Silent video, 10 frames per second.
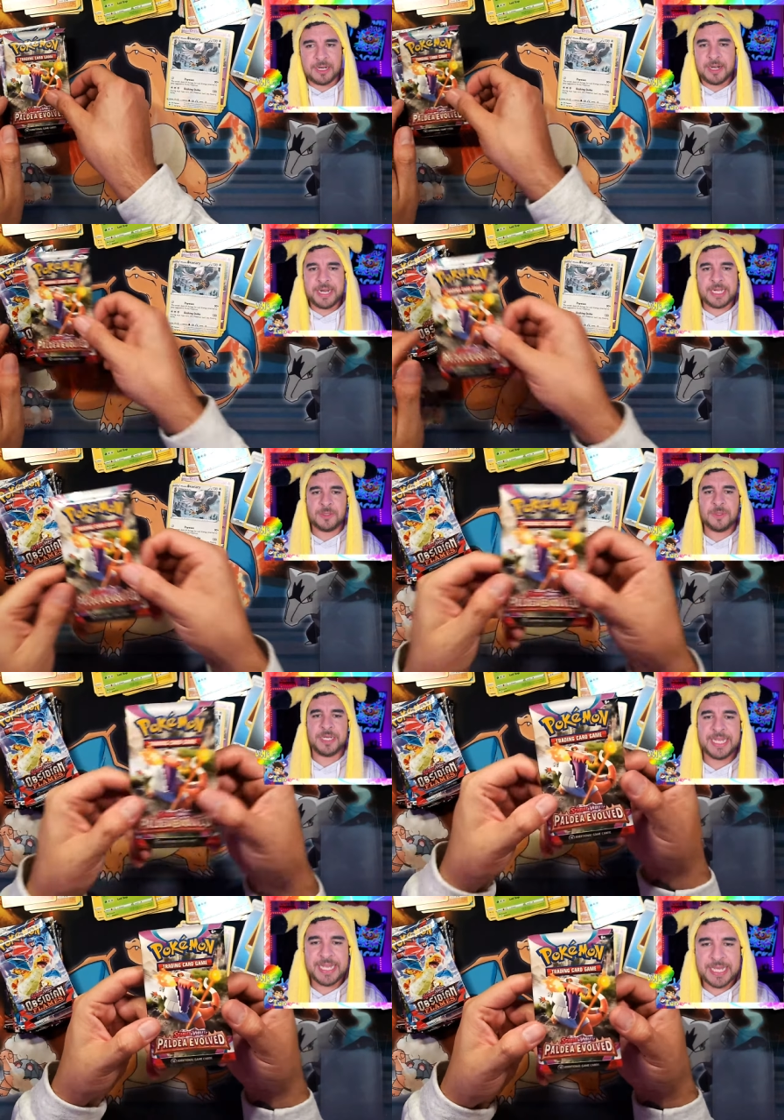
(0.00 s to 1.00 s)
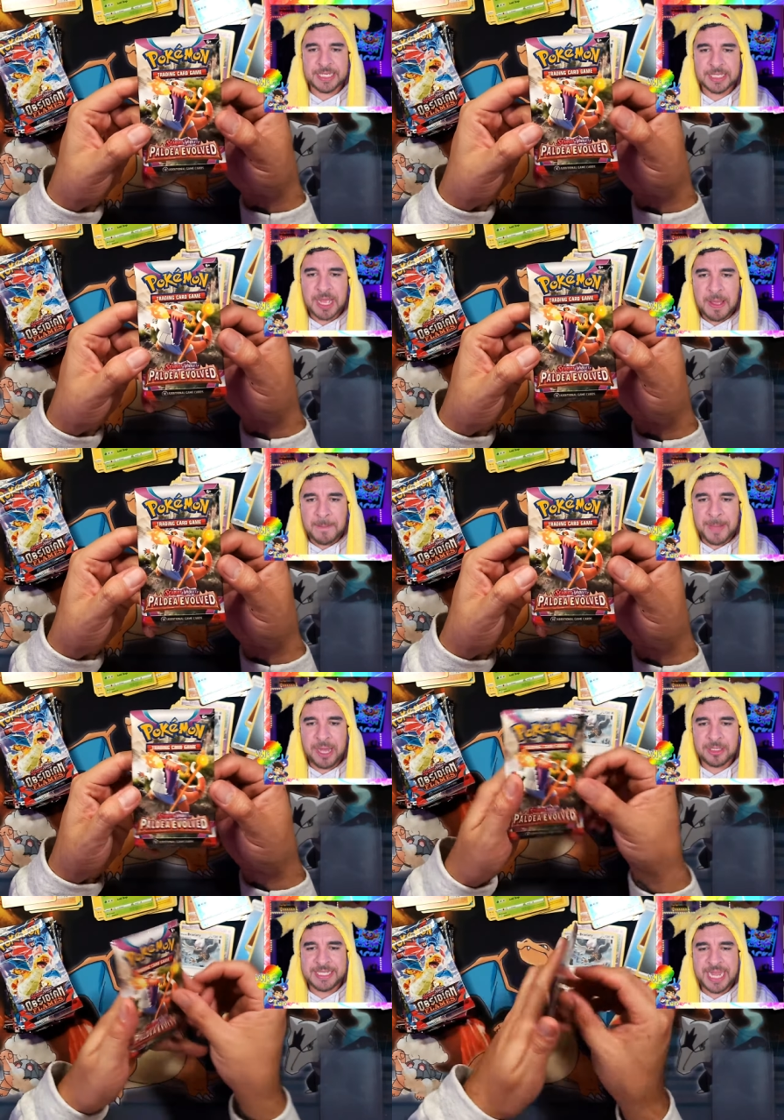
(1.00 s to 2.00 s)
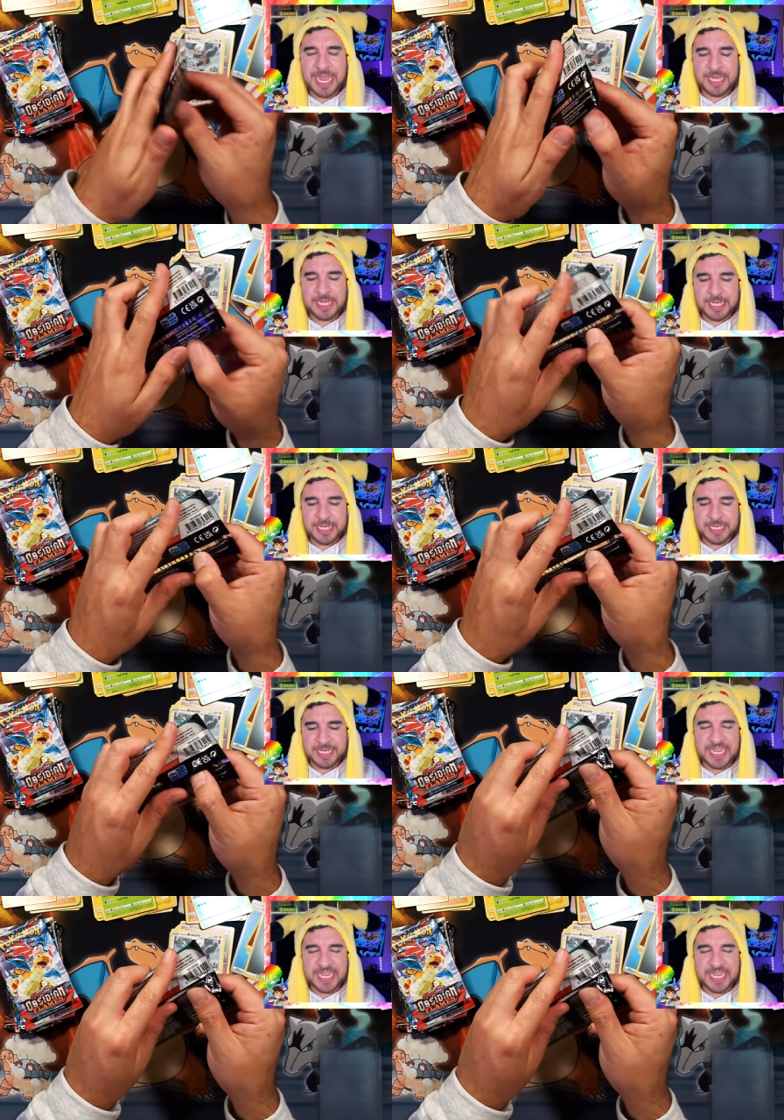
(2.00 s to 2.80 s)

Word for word: Our next one is Paldea